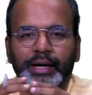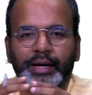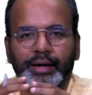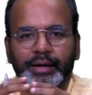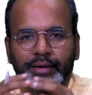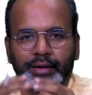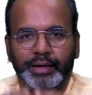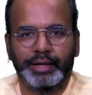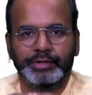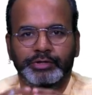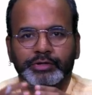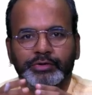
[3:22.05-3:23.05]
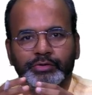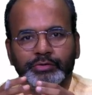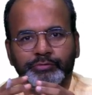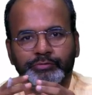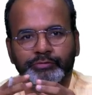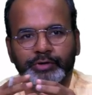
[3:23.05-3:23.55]
uh, collection
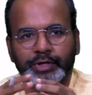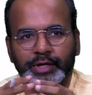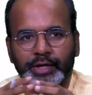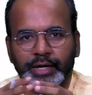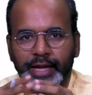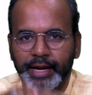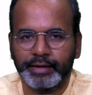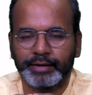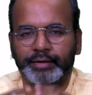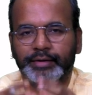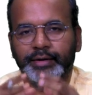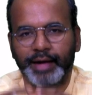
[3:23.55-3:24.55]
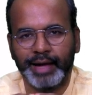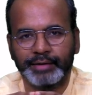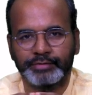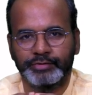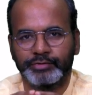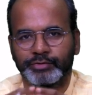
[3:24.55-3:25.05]
of uh, data
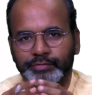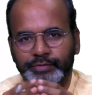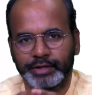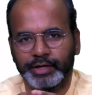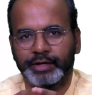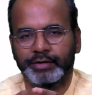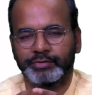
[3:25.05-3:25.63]
analysis of the data.